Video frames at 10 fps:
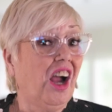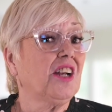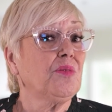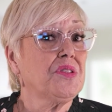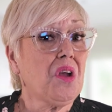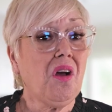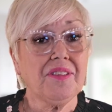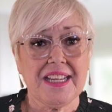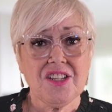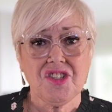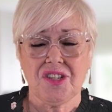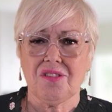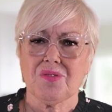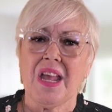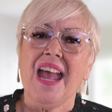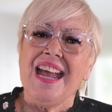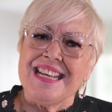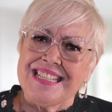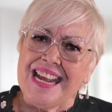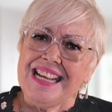unresolved issues.
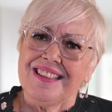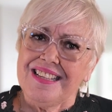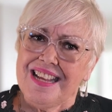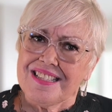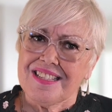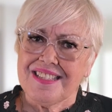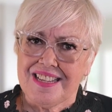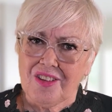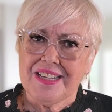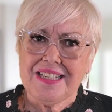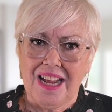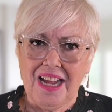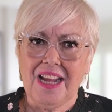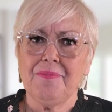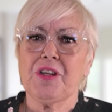Take the necessary time